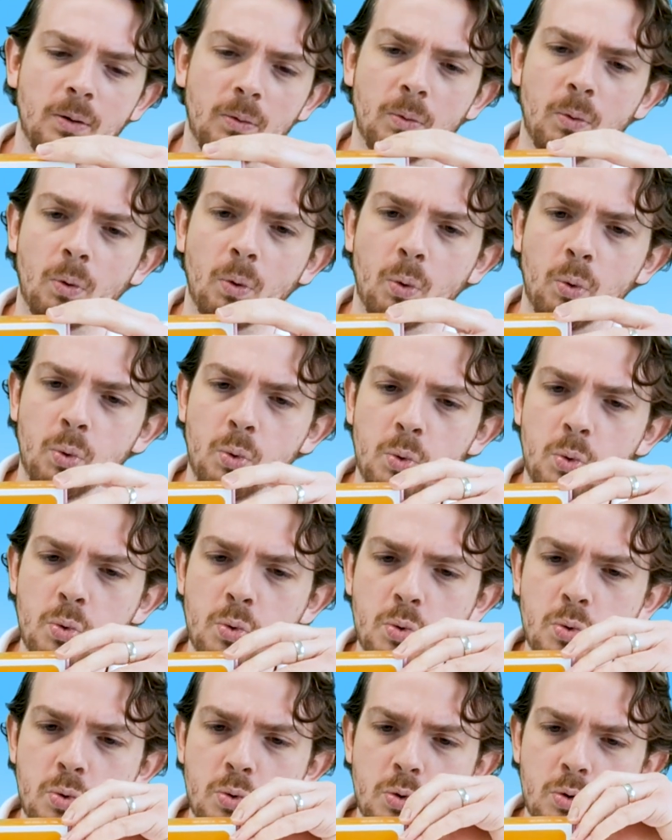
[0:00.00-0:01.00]

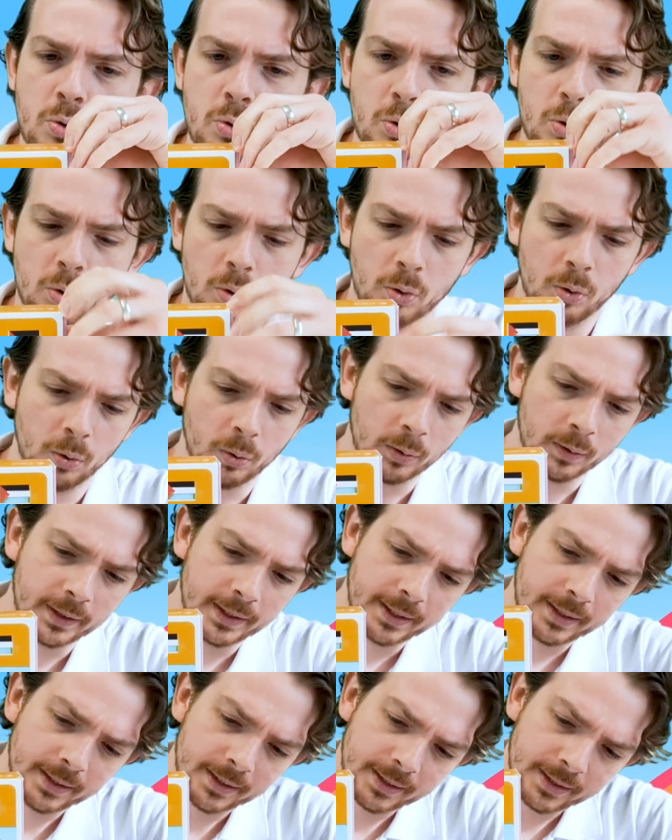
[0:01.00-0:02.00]
Ooh,
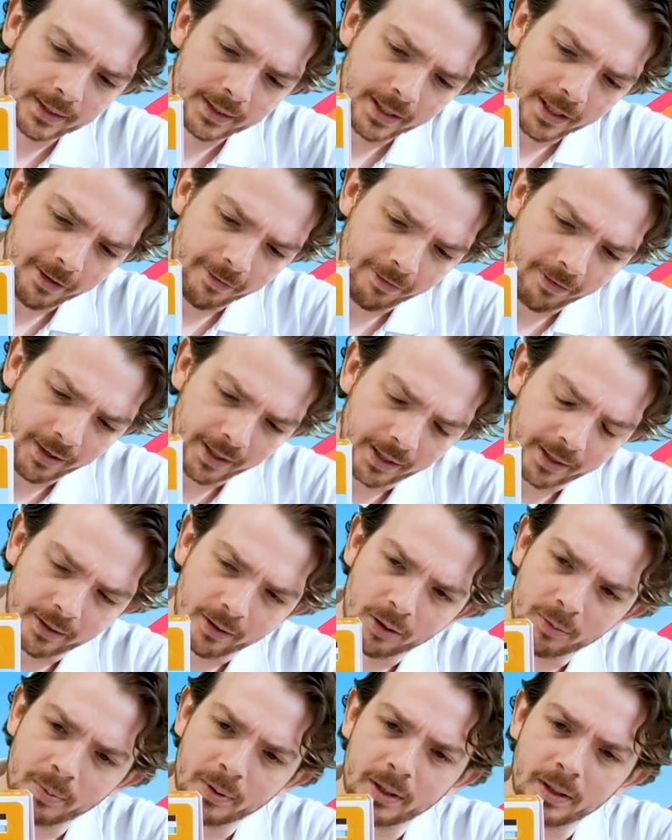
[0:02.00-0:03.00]
if I can
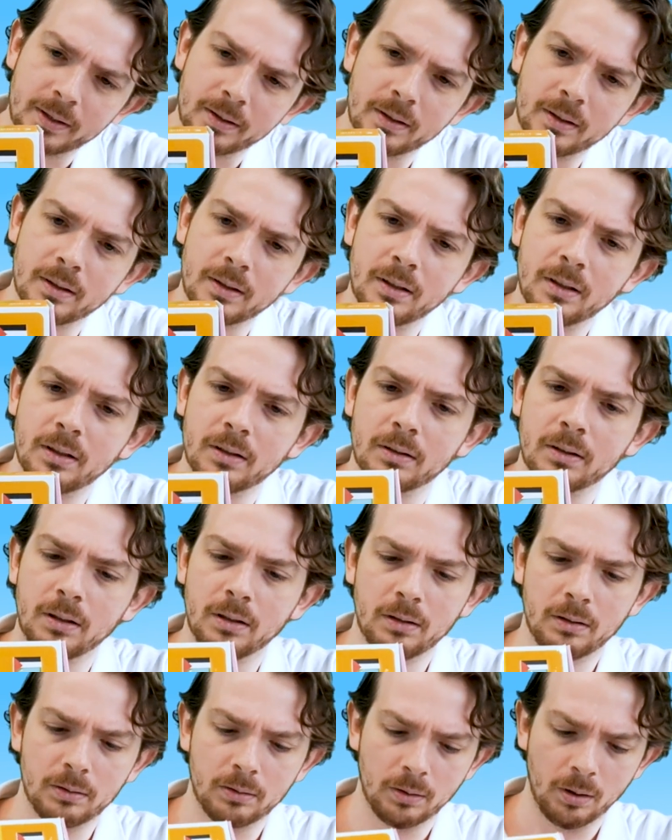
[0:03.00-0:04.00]
open it.
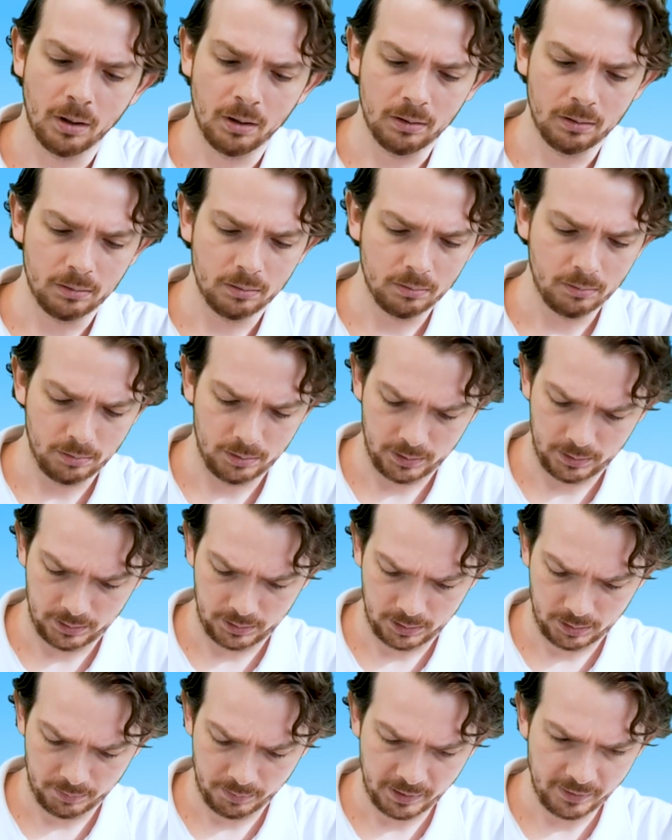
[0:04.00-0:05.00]
Oh, a
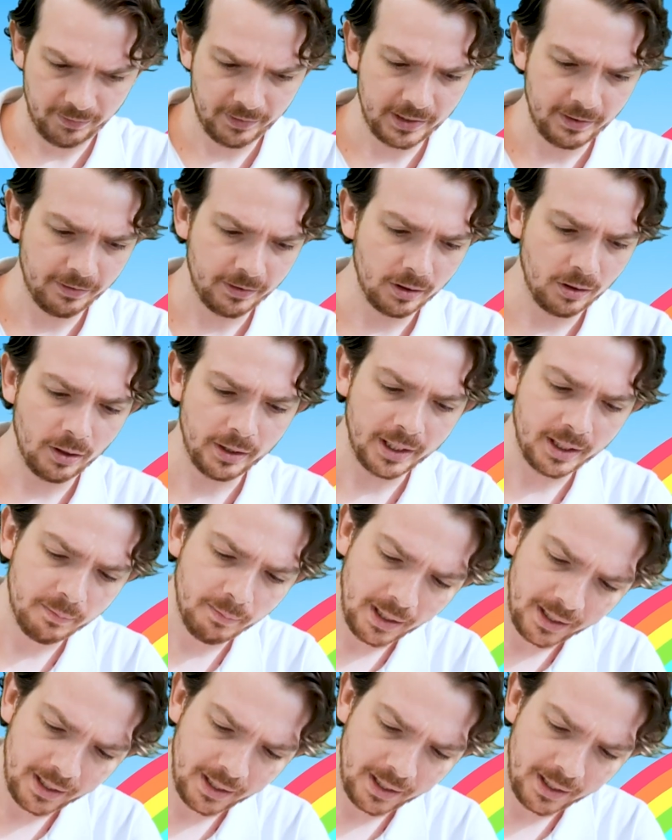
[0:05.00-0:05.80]
little bit of a different locking